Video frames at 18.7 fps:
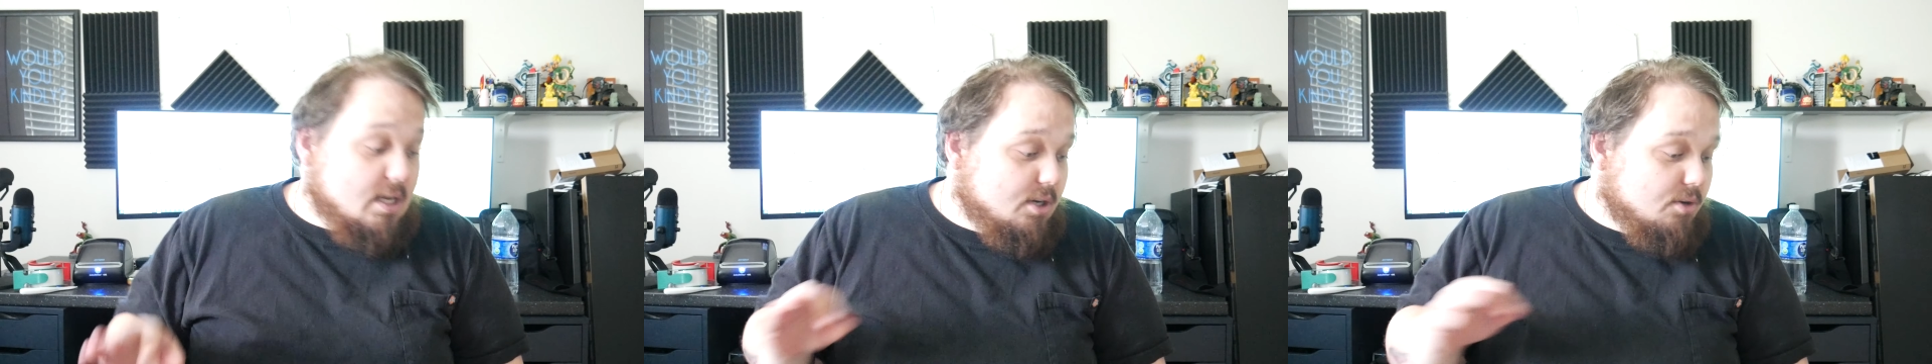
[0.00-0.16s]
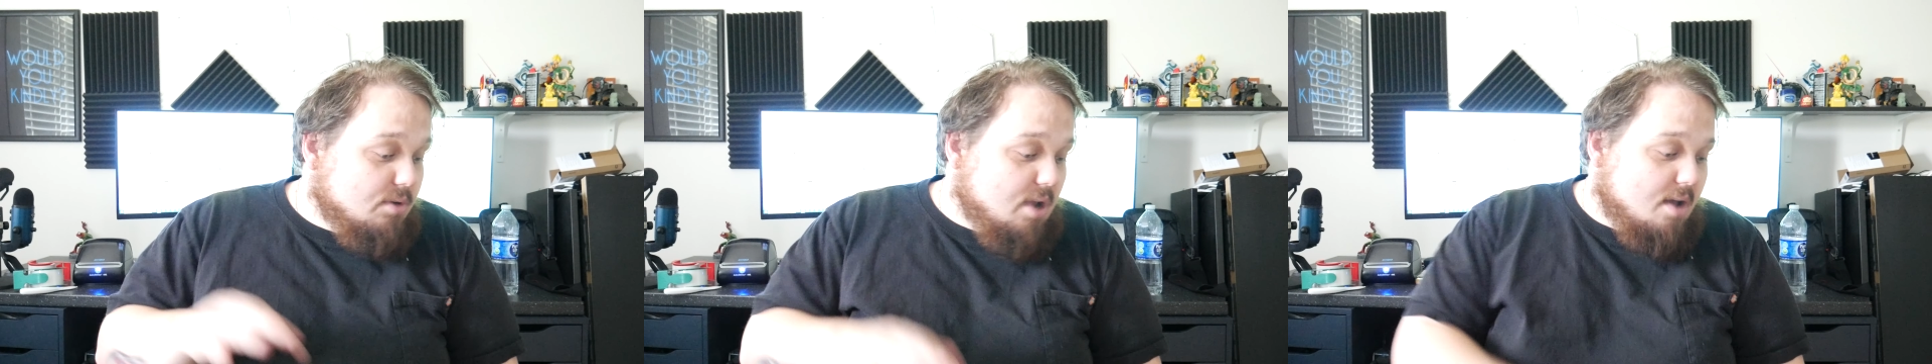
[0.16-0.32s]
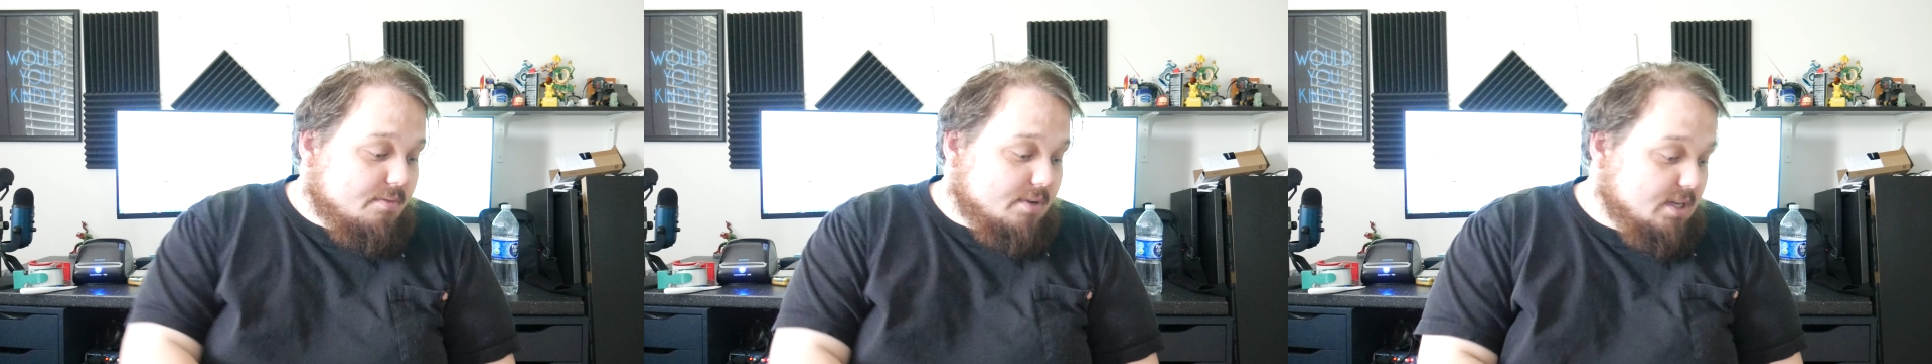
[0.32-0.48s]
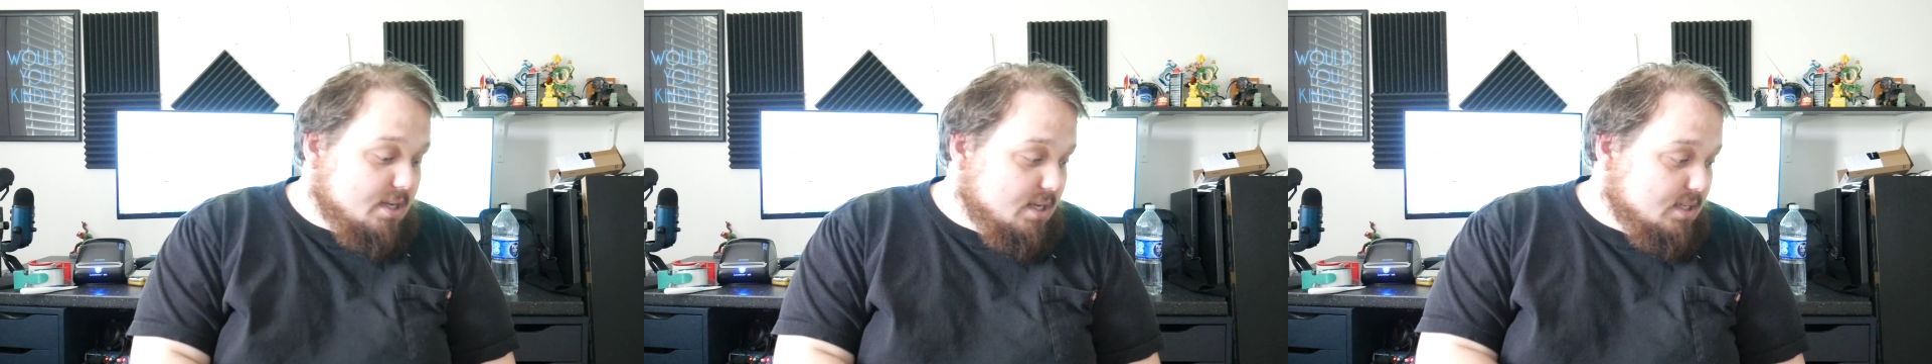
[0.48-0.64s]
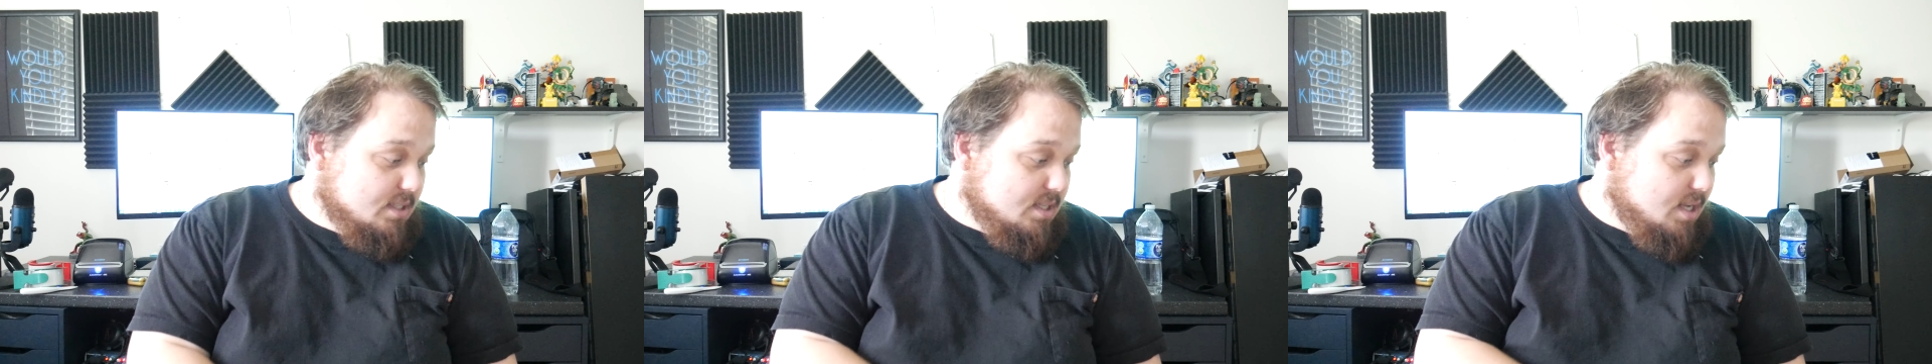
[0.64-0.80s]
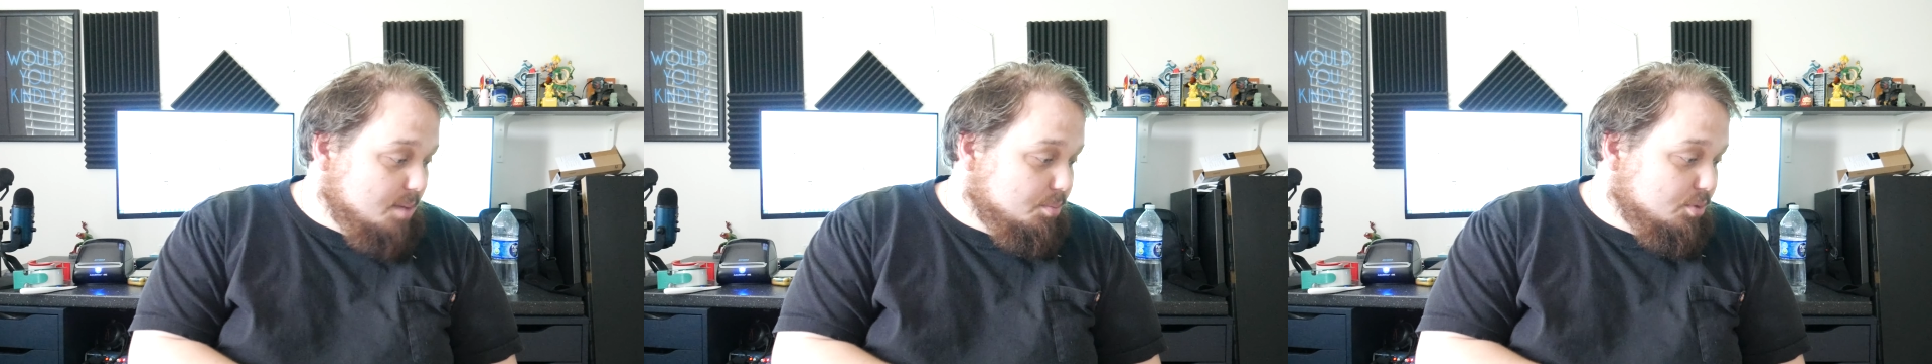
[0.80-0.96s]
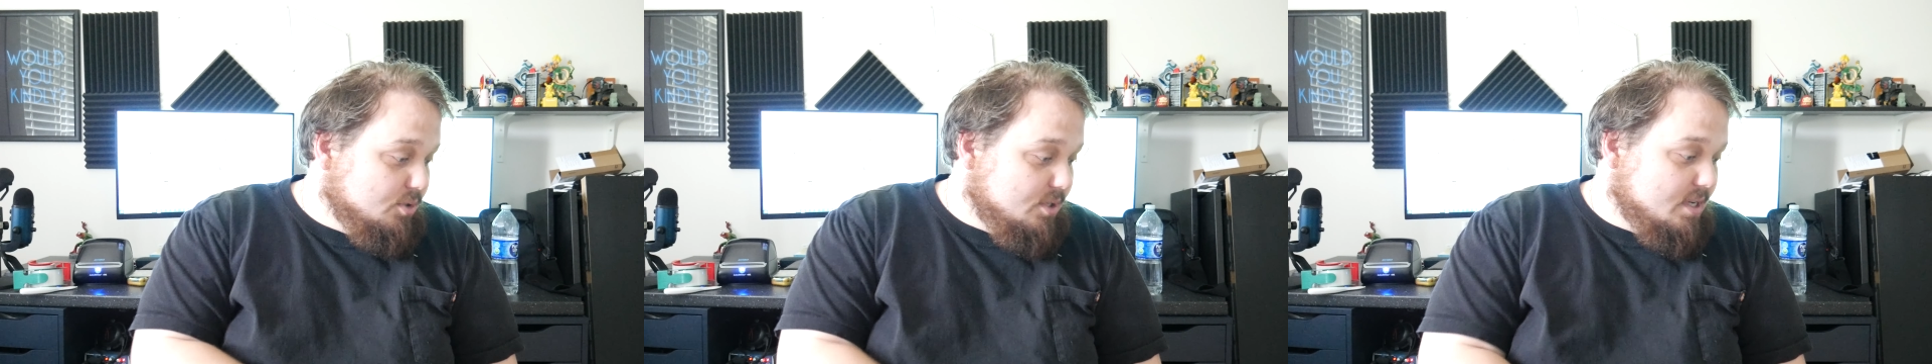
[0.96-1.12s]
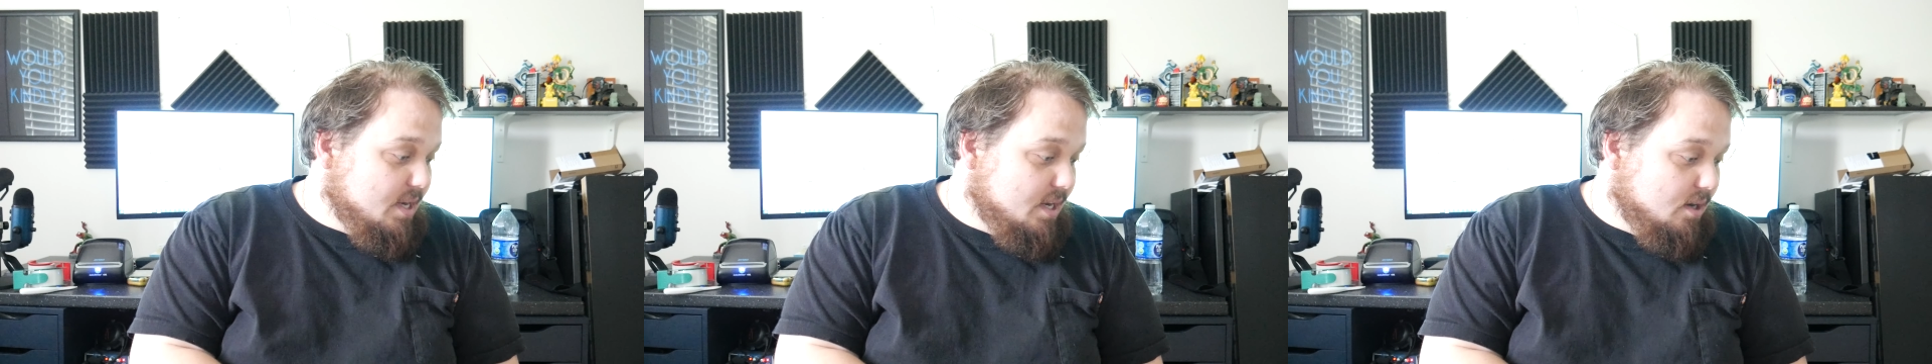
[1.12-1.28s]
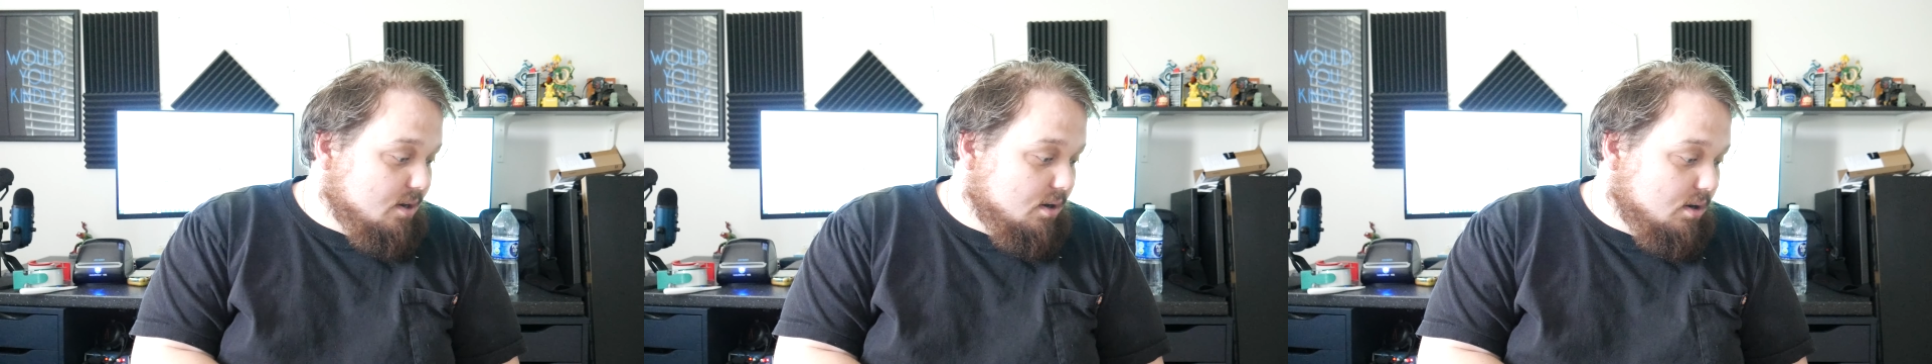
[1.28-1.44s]
I don't have any examples
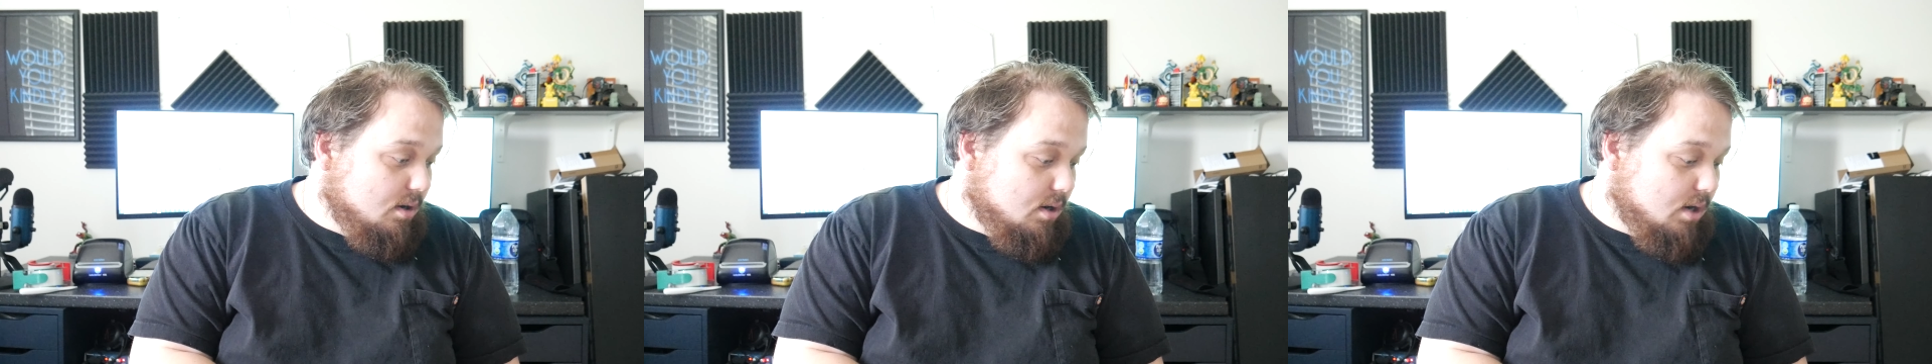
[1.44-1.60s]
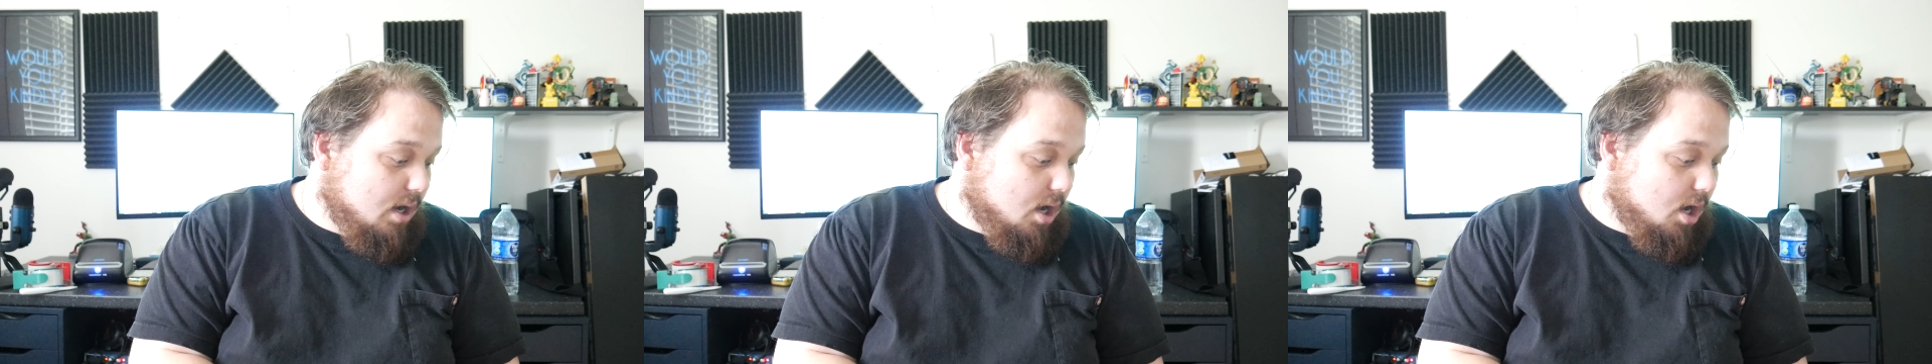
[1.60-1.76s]
here.